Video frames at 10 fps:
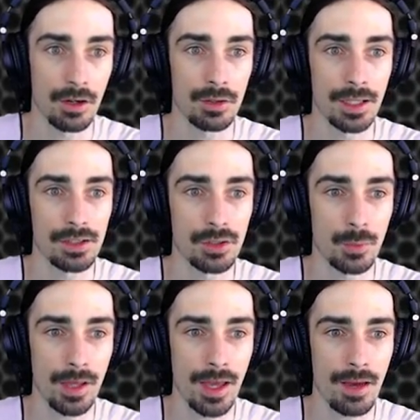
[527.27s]
Okay, so the
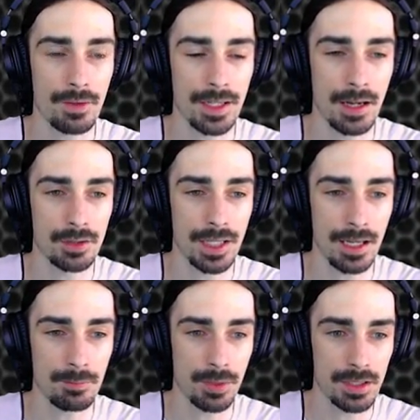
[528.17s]
way I have it now,
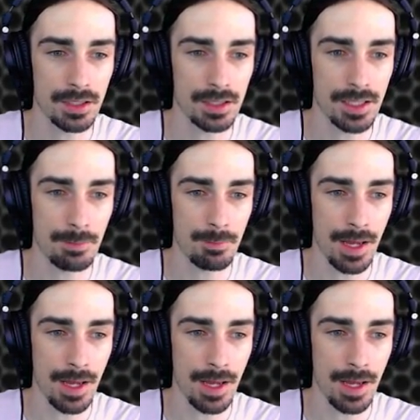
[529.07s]
10 pistons at